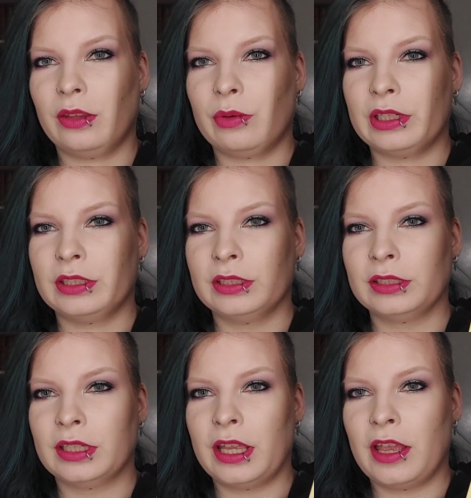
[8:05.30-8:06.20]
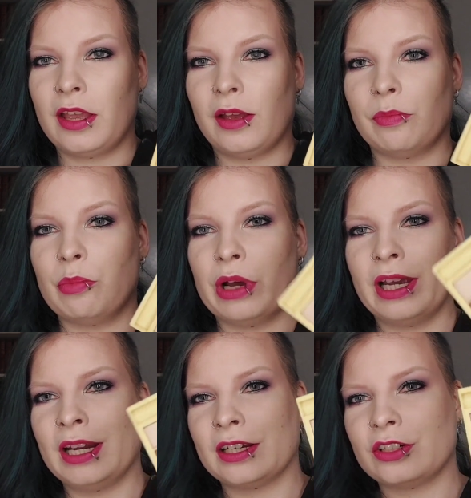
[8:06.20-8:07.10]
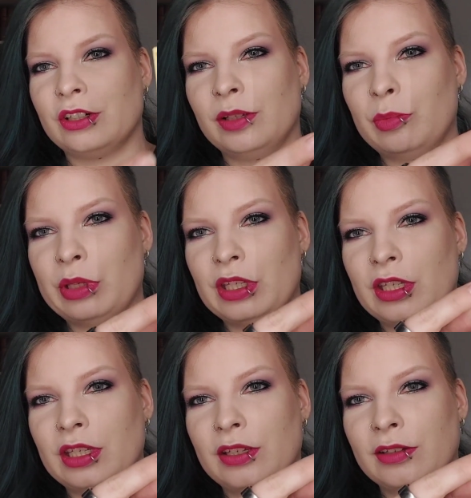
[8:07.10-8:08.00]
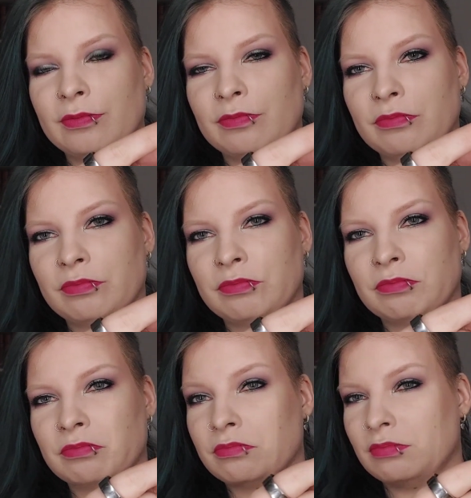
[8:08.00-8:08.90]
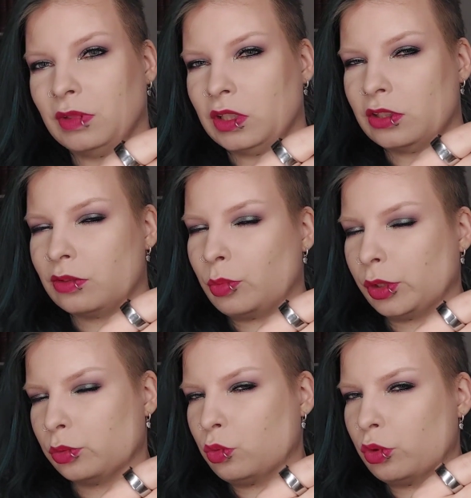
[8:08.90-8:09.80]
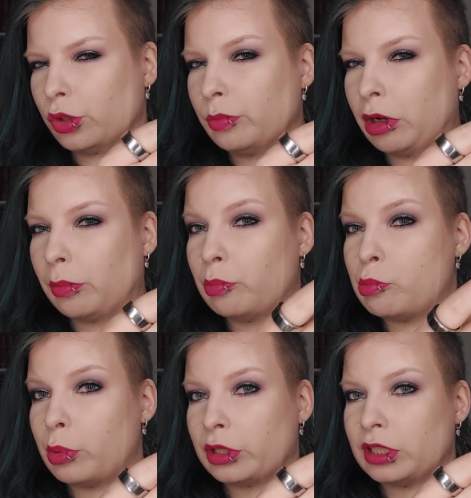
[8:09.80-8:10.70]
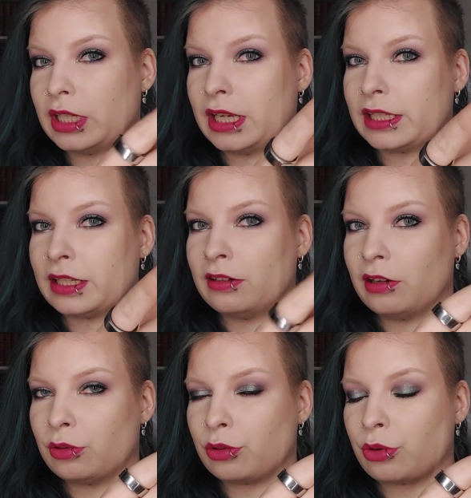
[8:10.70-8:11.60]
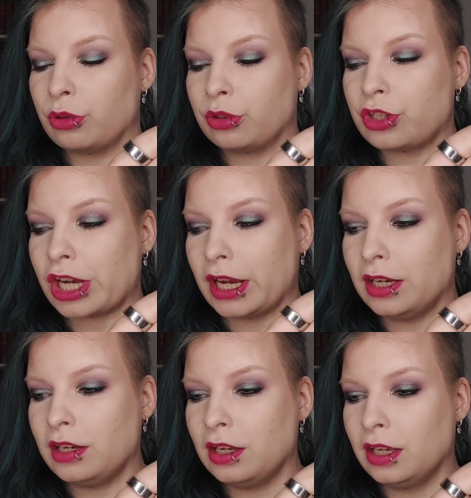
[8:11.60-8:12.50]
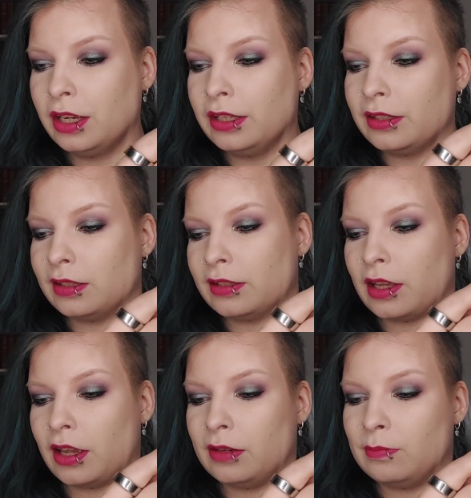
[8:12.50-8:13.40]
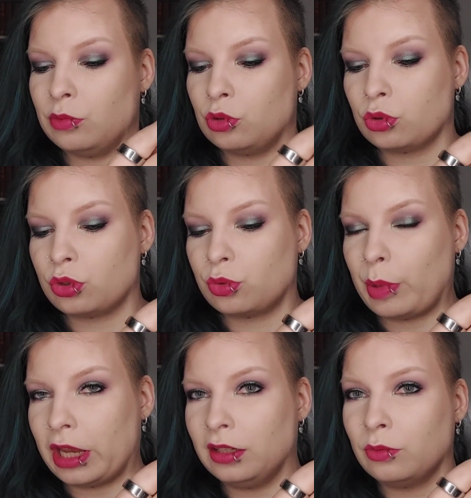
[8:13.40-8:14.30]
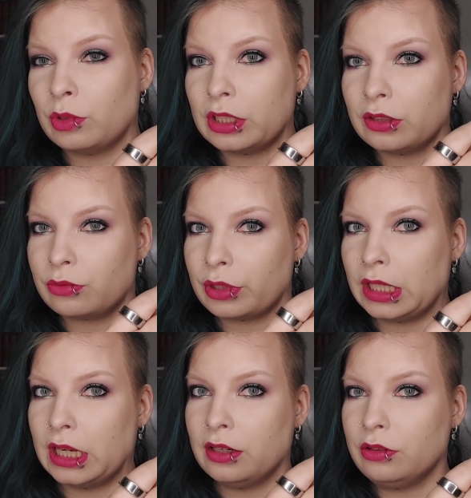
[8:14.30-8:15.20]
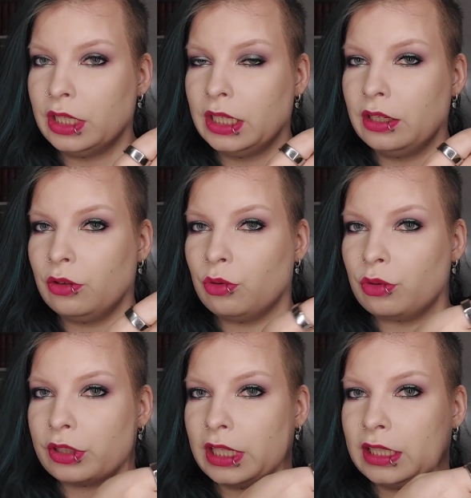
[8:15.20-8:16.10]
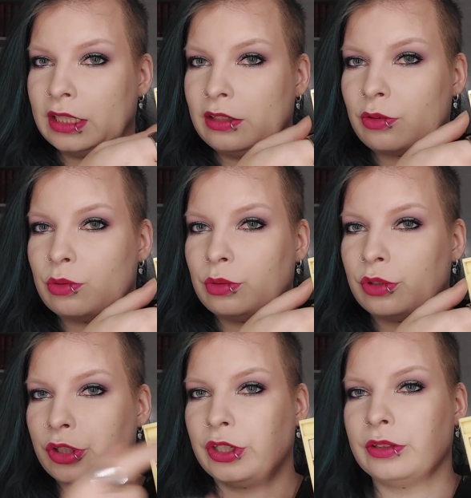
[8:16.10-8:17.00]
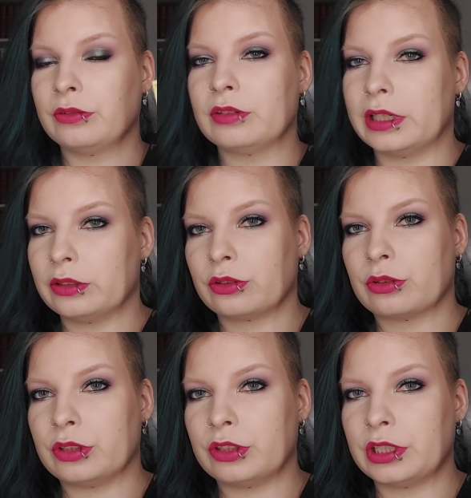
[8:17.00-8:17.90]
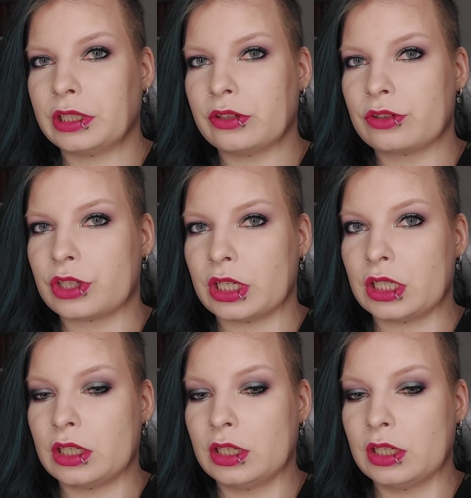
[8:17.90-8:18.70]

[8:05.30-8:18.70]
one might actually be, this is a bit warm, but as an outer corner shade, since I'm not panning one right now, or then the cooler outer corner shade,